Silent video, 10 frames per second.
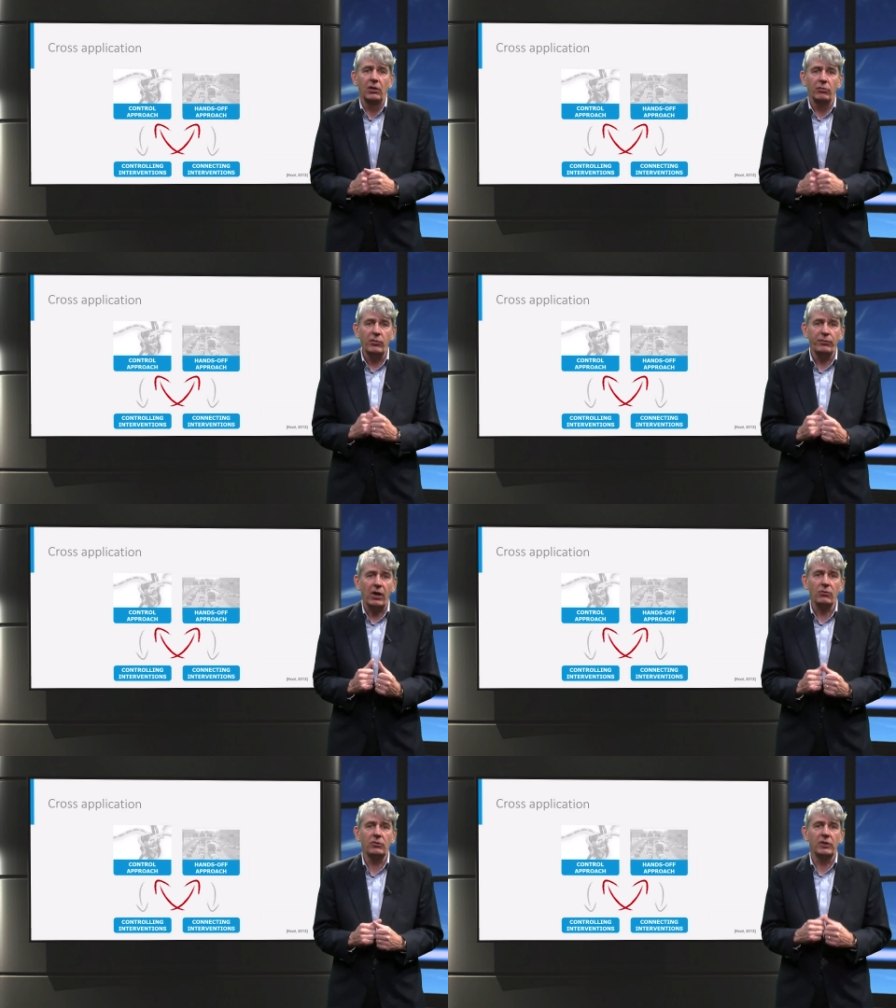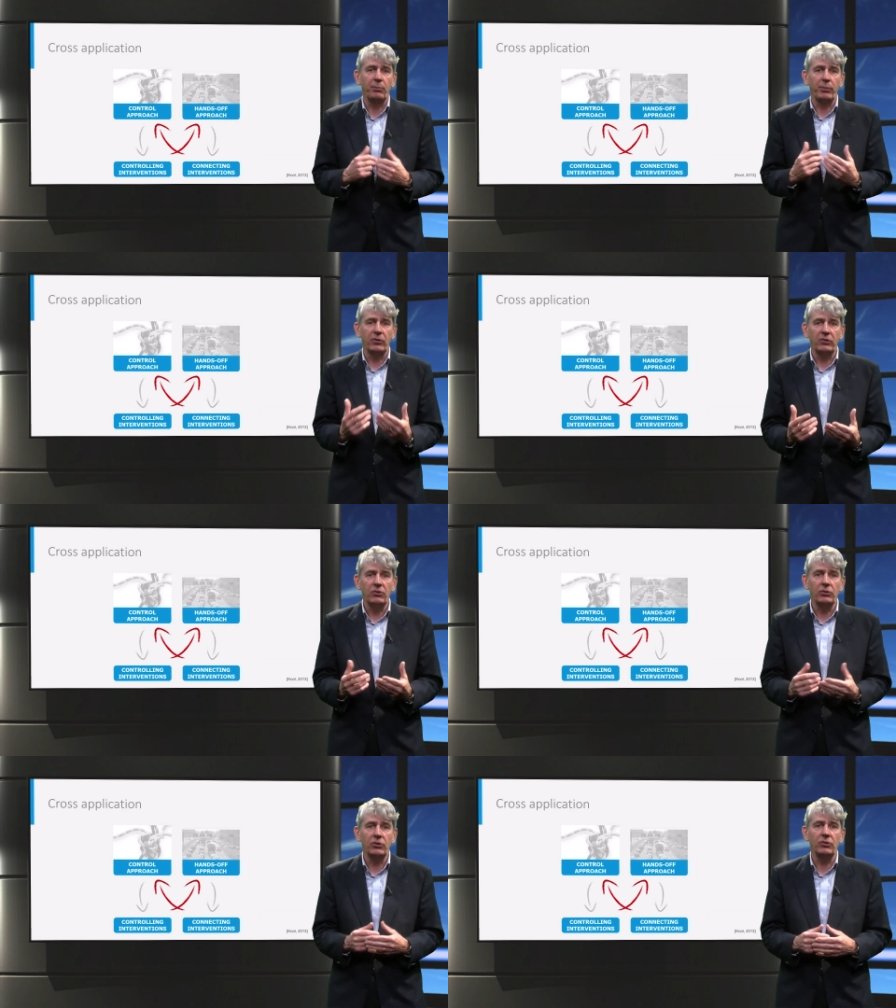We found that
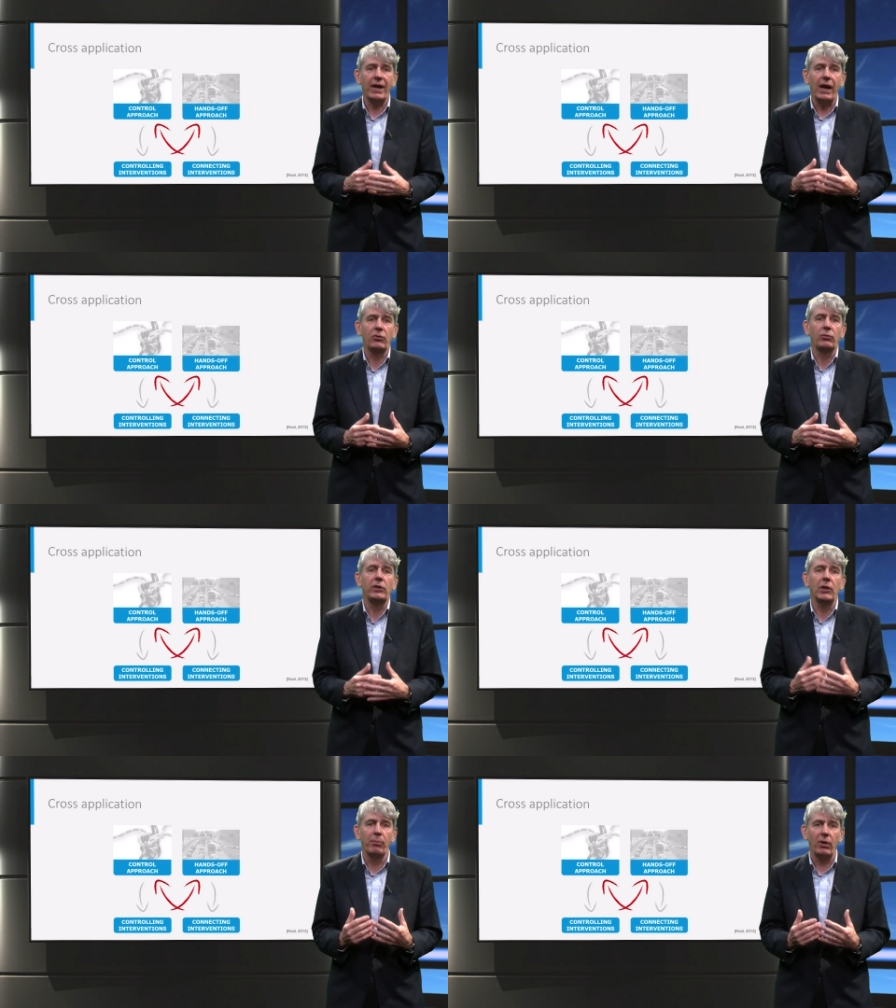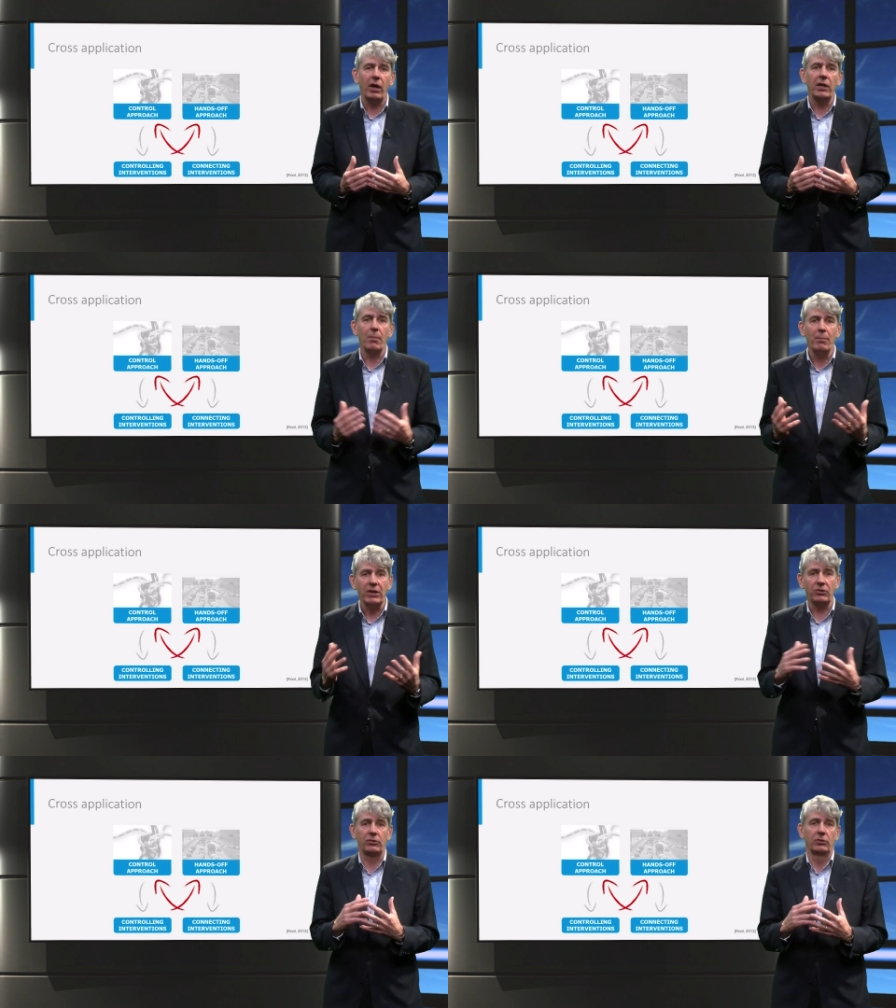practitioners actually apply a
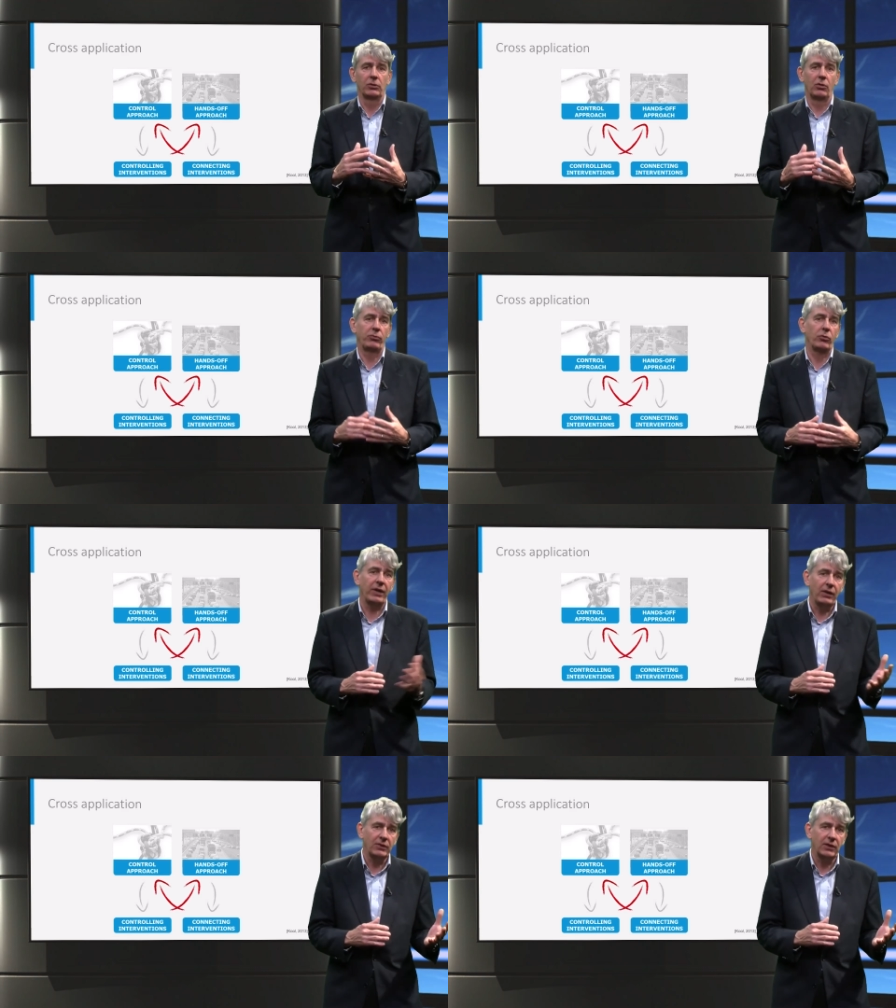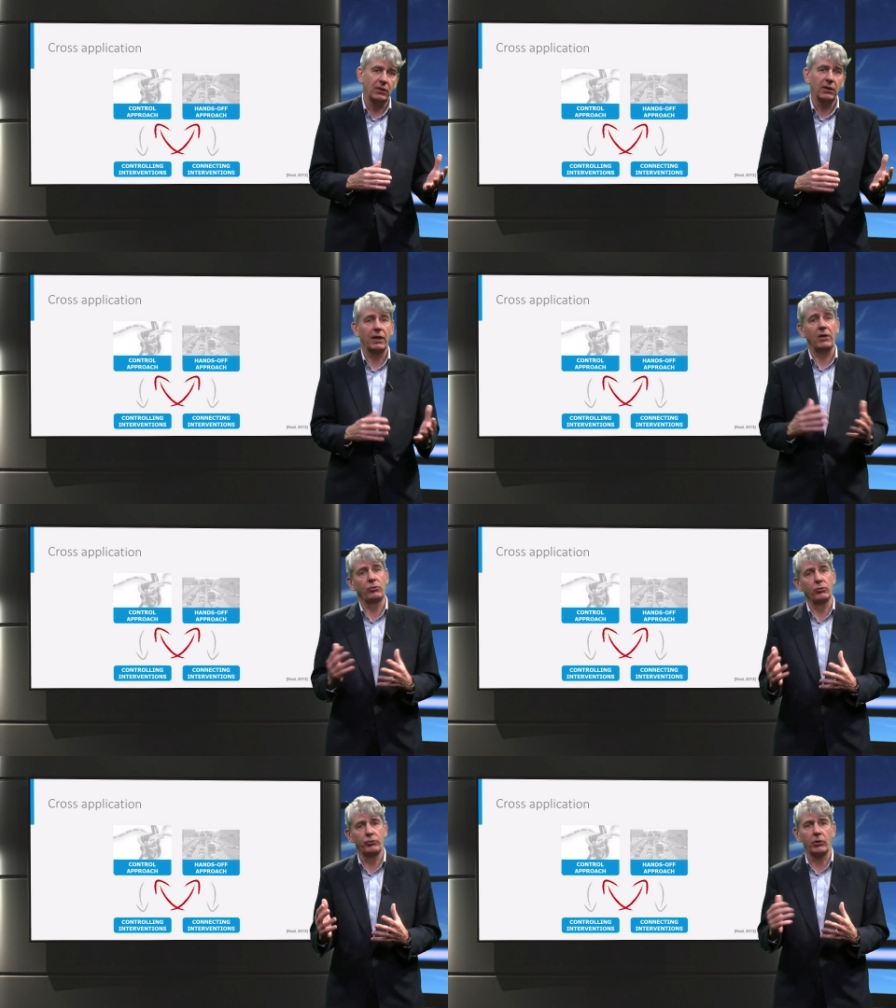mix of connecting and
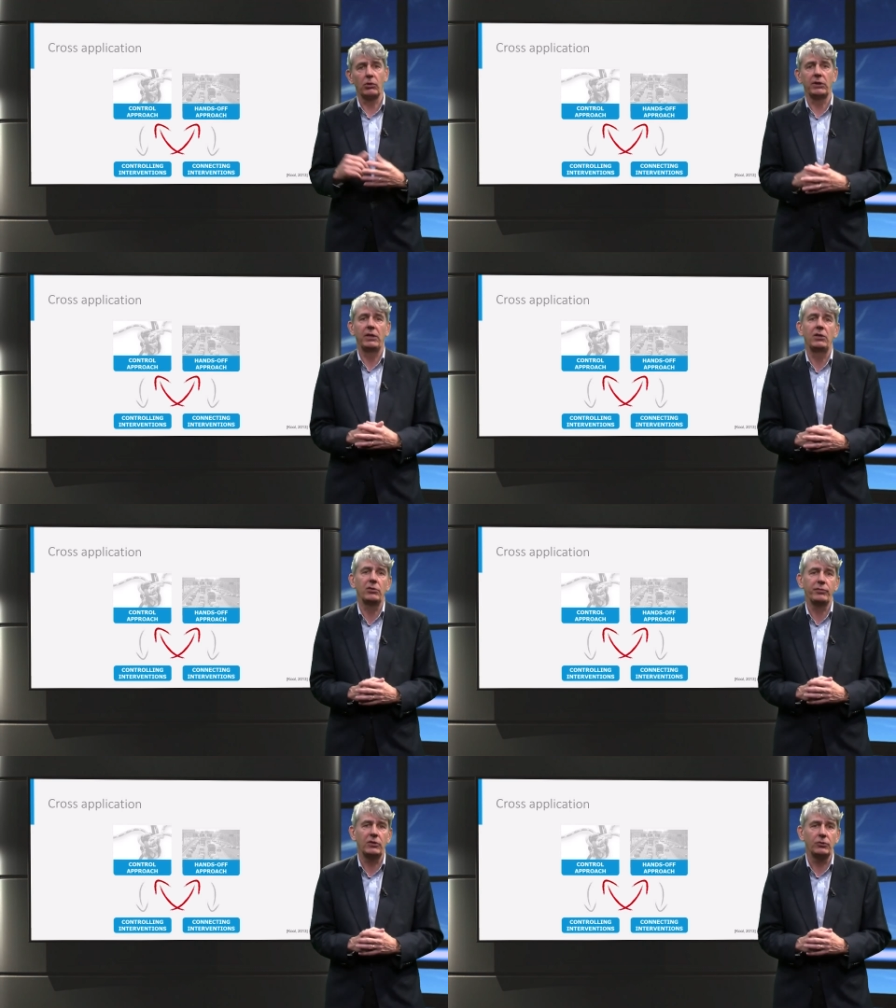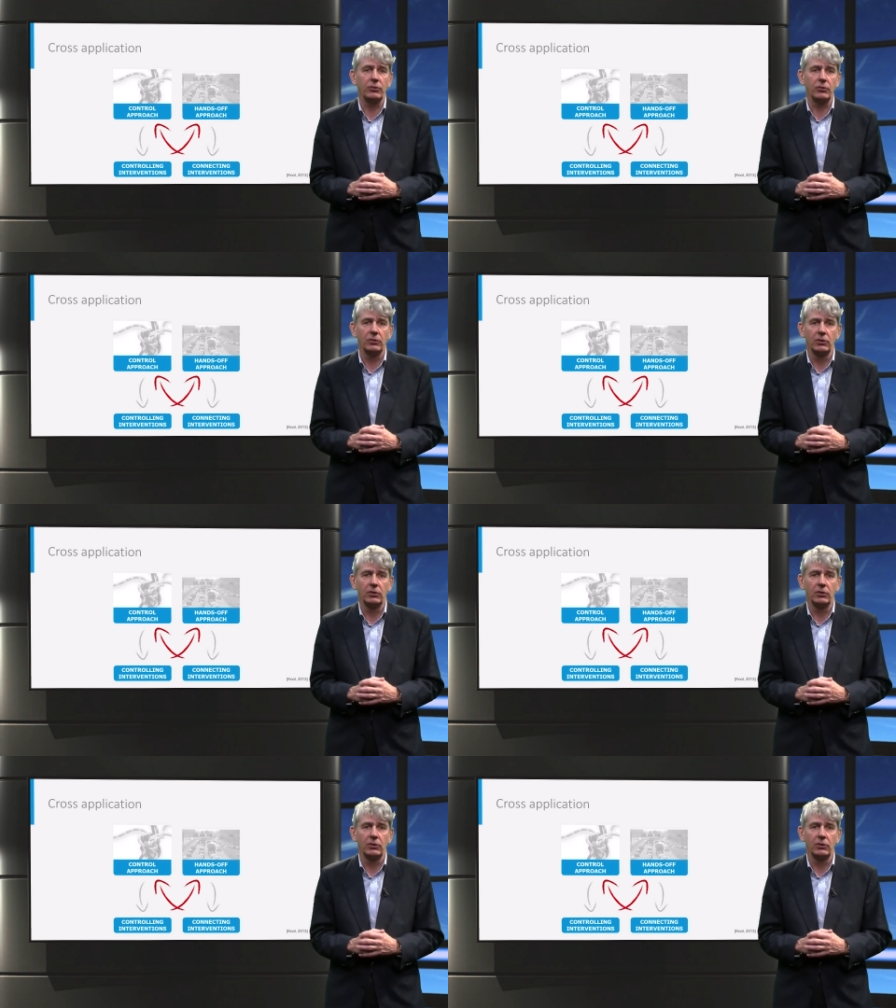controlling interventions.